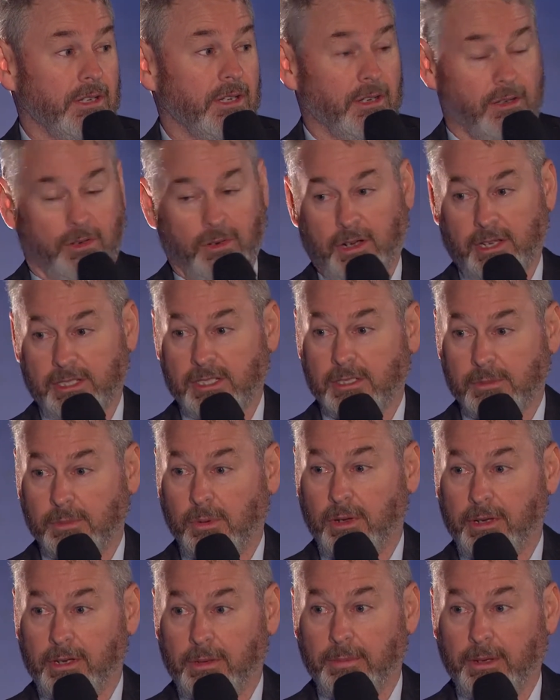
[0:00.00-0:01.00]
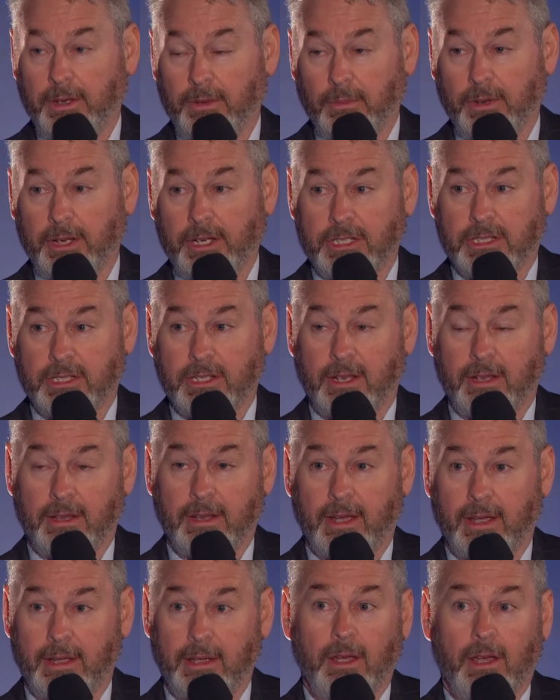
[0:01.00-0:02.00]
a crisis point had been reached, and
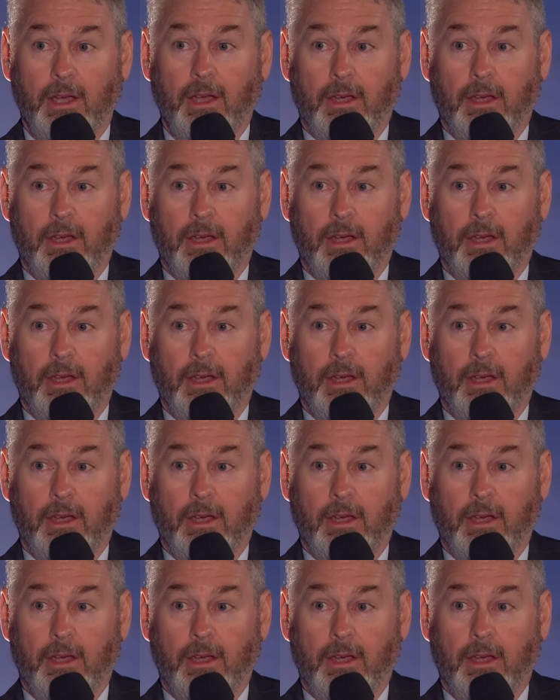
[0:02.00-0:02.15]
they